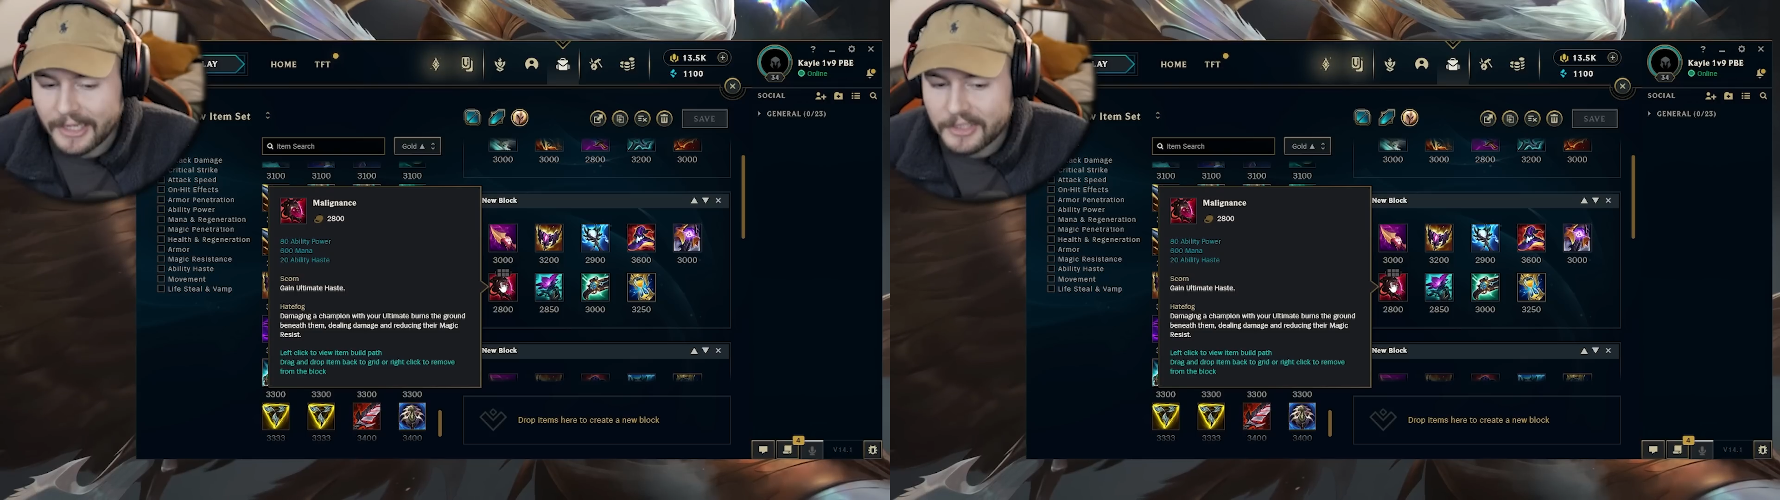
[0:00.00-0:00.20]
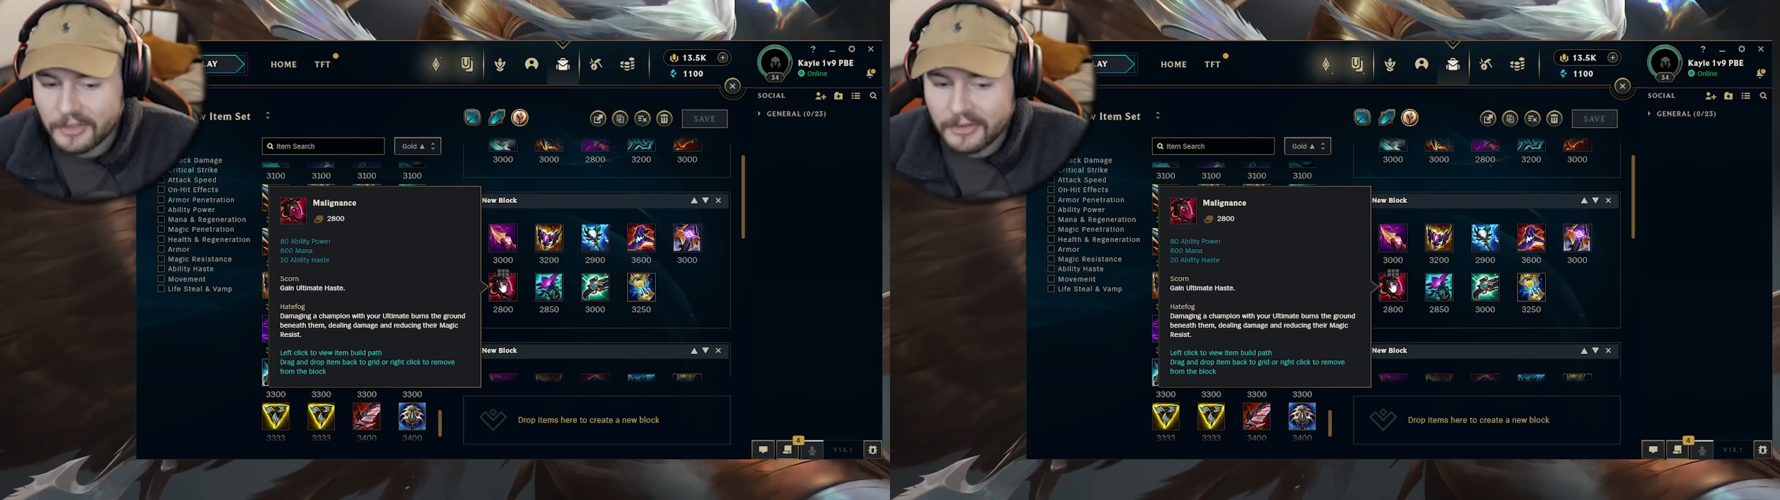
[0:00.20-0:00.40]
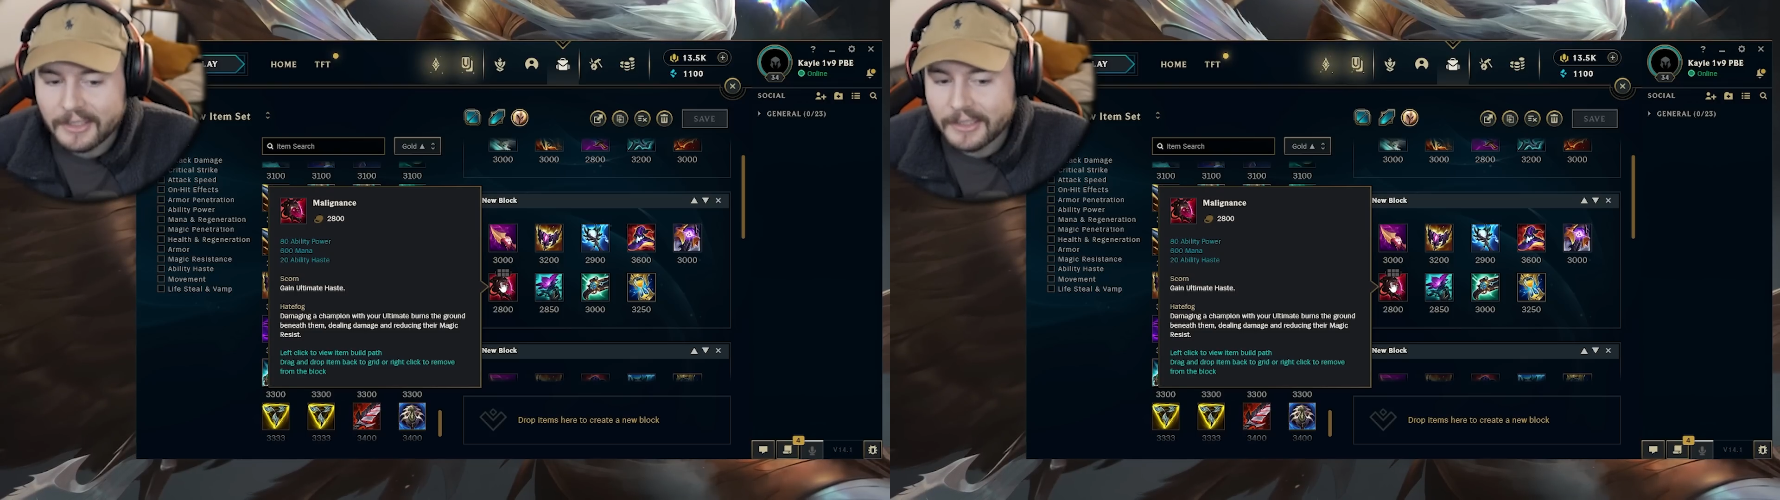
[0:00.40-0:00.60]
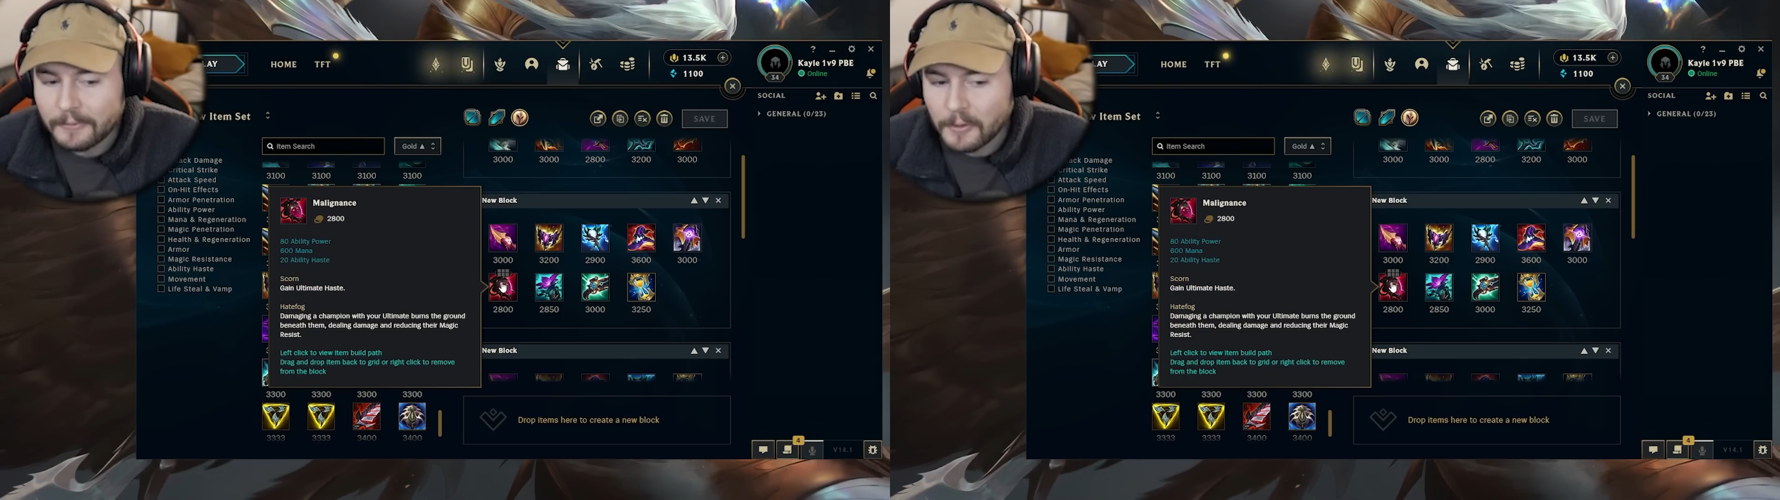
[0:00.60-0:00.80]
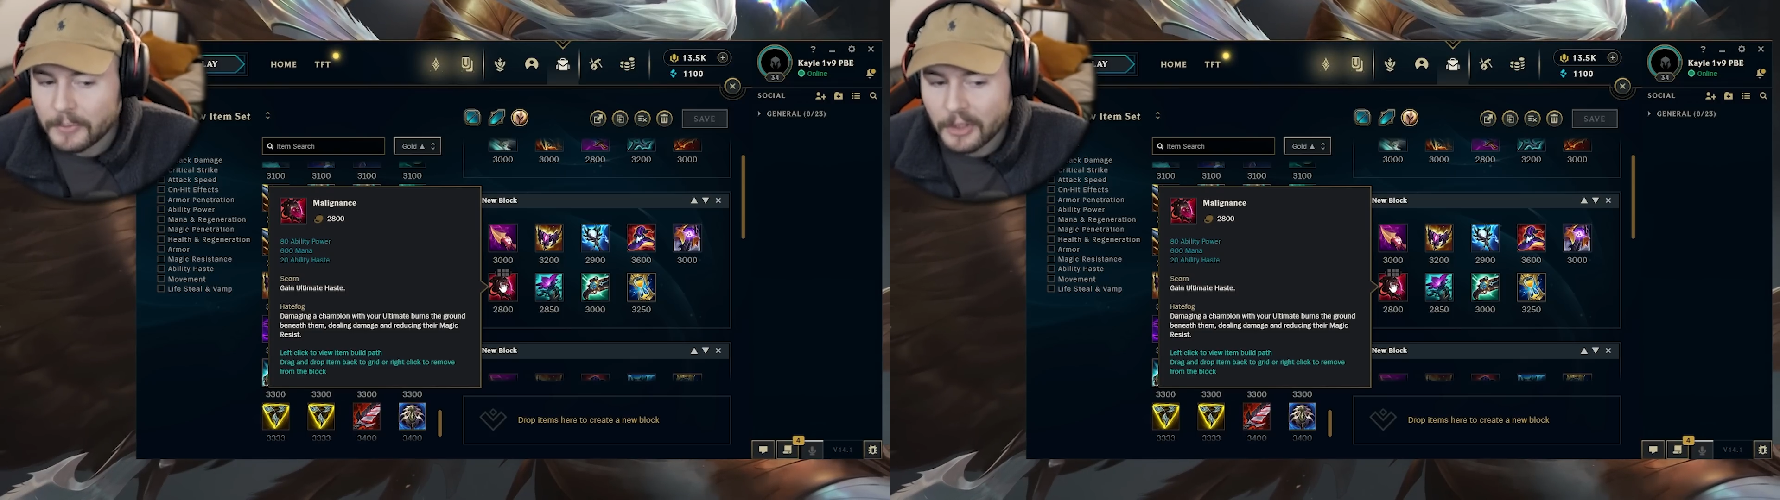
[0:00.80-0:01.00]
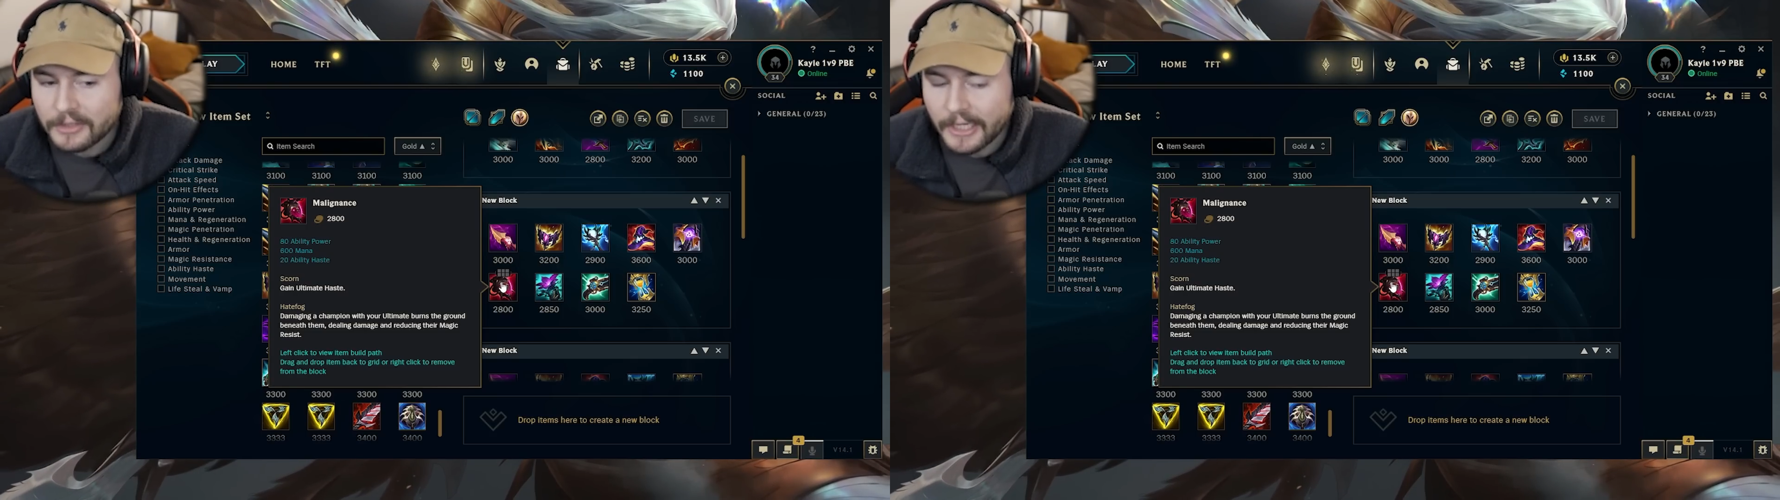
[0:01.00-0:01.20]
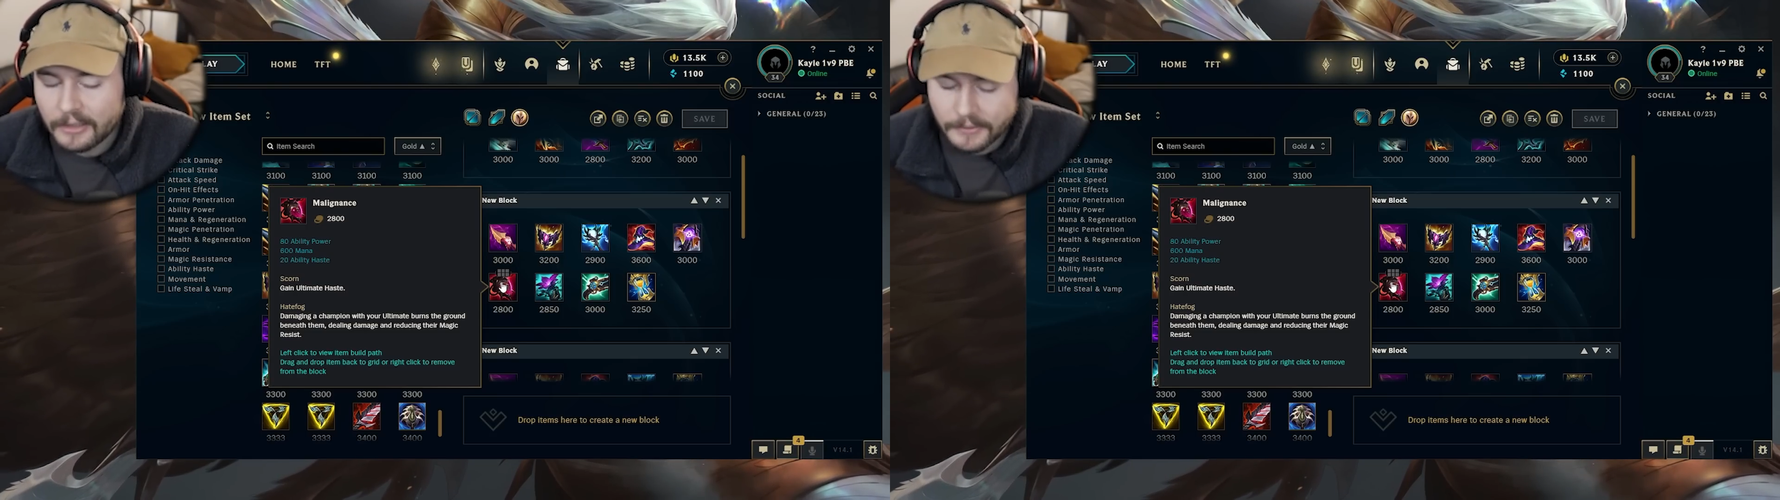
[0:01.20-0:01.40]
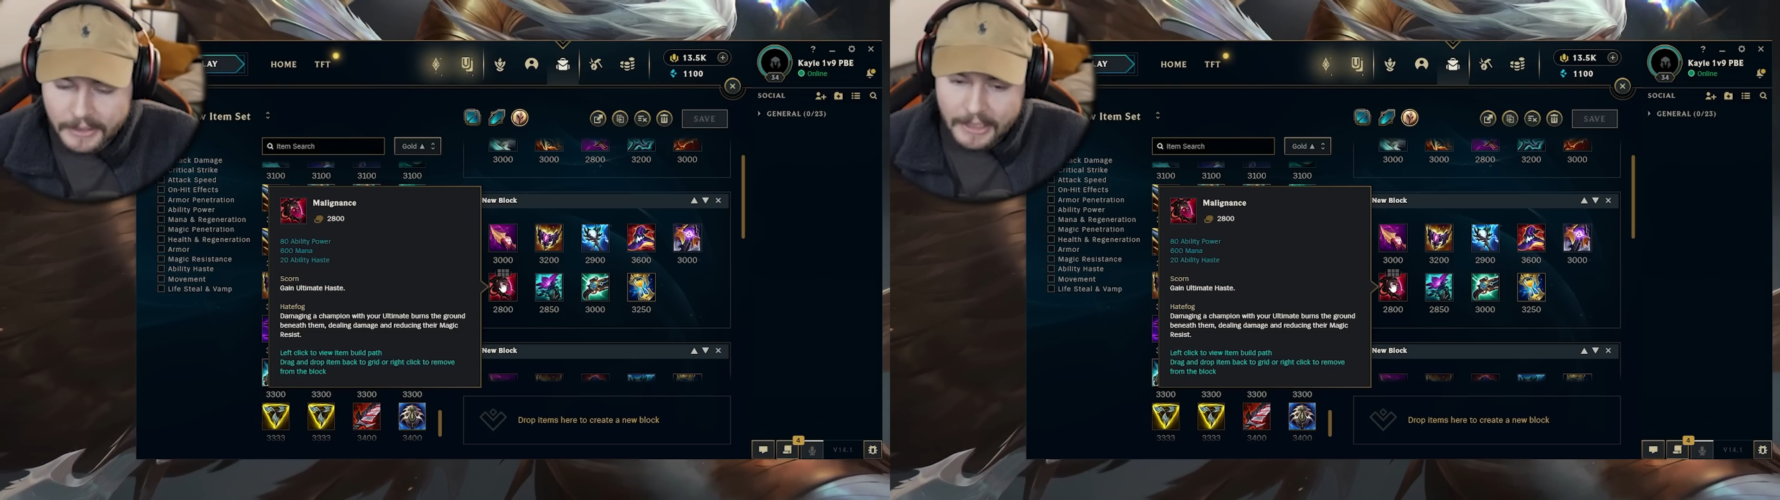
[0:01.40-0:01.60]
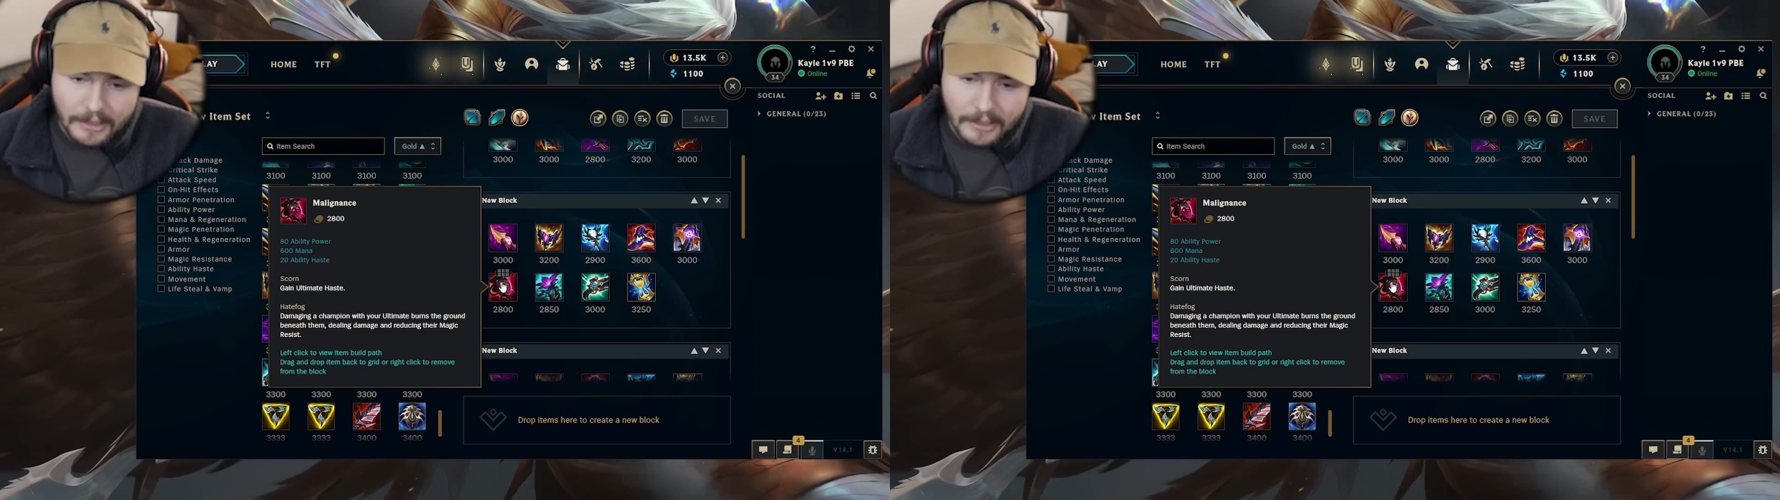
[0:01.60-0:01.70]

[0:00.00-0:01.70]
as you think it will be on Kayle,